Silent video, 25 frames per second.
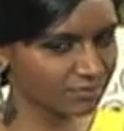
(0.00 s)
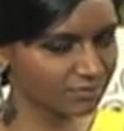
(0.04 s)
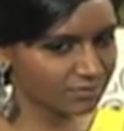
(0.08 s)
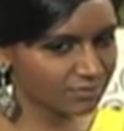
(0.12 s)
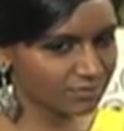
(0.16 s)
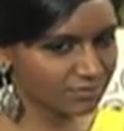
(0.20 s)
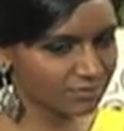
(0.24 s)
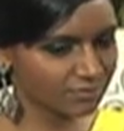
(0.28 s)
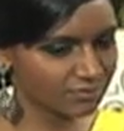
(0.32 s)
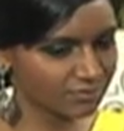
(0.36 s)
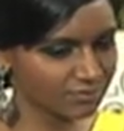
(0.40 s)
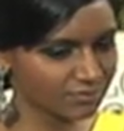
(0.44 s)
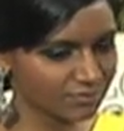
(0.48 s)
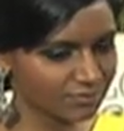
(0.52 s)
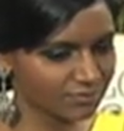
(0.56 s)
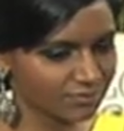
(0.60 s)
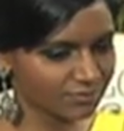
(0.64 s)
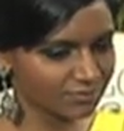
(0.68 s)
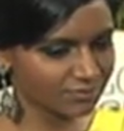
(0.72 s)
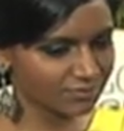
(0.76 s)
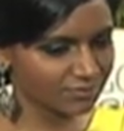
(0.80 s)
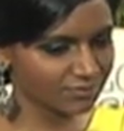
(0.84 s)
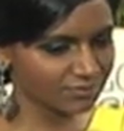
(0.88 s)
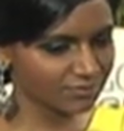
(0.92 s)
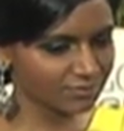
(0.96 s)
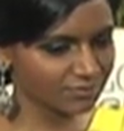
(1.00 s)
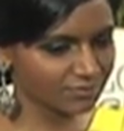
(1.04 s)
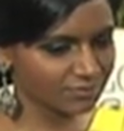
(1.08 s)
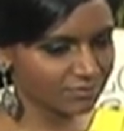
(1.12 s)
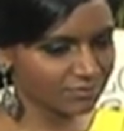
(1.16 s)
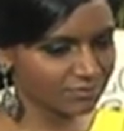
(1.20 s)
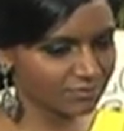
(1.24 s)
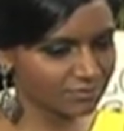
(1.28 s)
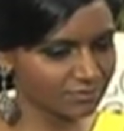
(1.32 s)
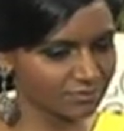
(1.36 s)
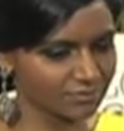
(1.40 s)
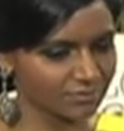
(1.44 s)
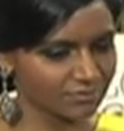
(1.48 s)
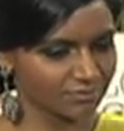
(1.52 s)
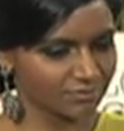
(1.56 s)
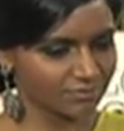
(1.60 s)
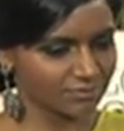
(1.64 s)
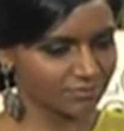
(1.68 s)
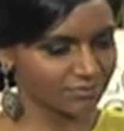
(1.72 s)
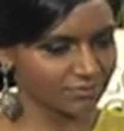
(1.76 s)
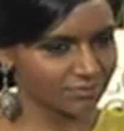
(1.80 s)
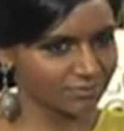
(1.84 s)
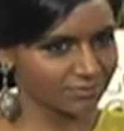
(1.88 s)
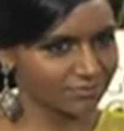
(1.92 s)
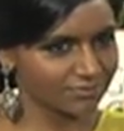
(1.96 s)

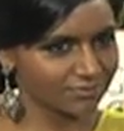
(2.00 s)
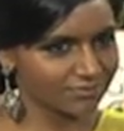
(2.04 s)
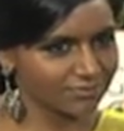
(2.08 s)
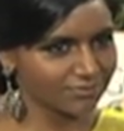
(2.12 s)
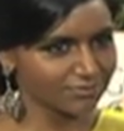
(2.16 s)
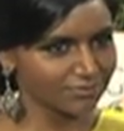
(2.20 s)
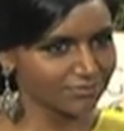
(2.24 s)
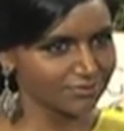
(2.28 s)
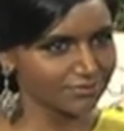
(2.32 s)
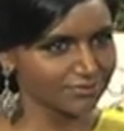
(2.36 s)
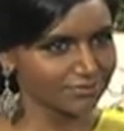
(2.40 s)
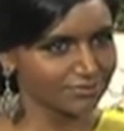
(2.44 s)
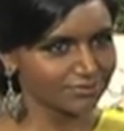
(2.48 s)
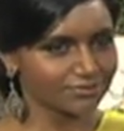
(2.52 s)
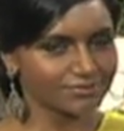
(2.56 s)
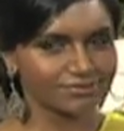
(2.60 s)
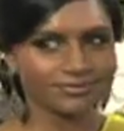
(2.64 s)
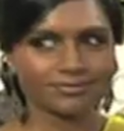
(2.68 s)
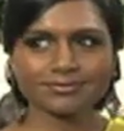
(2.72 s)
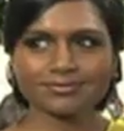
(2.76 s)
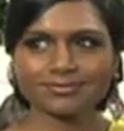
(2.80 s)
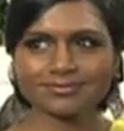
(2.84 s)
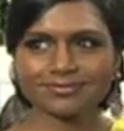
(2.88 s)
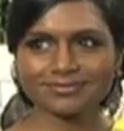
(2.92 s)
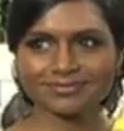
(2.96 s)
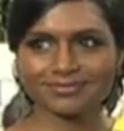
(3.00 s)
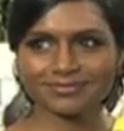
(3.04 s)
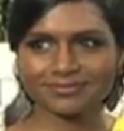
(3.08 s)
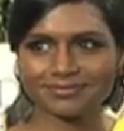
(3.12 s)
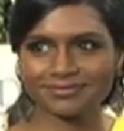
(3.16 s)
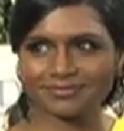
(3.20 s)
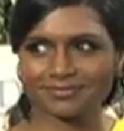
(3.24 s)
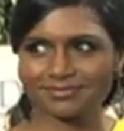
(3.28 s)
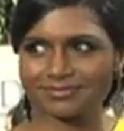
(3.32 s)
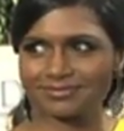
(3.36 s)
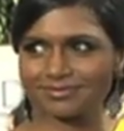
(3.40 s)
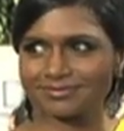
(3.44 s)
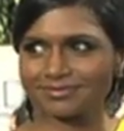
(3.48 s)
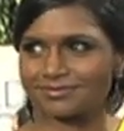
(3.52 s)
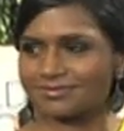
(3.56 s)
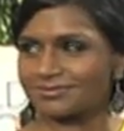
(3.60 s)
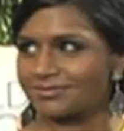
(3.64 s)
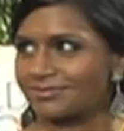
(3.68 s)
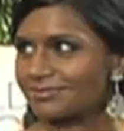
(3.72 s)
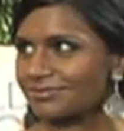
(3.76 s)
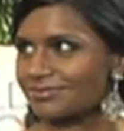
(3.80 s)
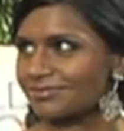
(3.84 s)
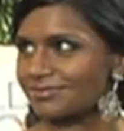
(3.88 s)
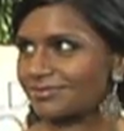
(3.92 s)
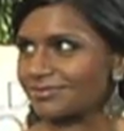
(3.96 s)

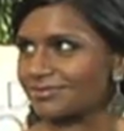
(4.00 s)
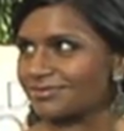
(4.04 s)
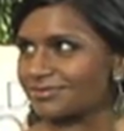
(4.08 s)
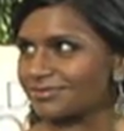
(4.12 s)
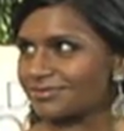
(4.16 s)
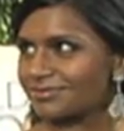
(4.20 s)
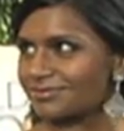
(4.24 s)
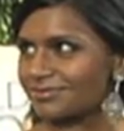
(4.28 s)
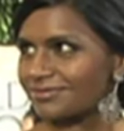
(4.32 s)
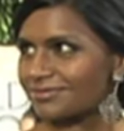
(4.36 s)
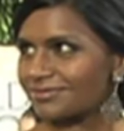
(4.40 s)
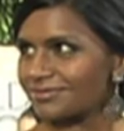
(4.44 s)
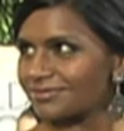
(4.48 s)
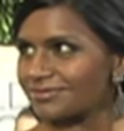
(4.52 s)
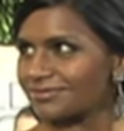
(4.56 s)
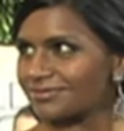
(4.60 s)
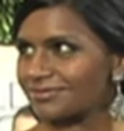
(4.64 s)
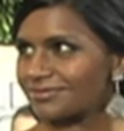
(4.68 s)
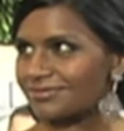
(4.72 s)
This person isn't speaking.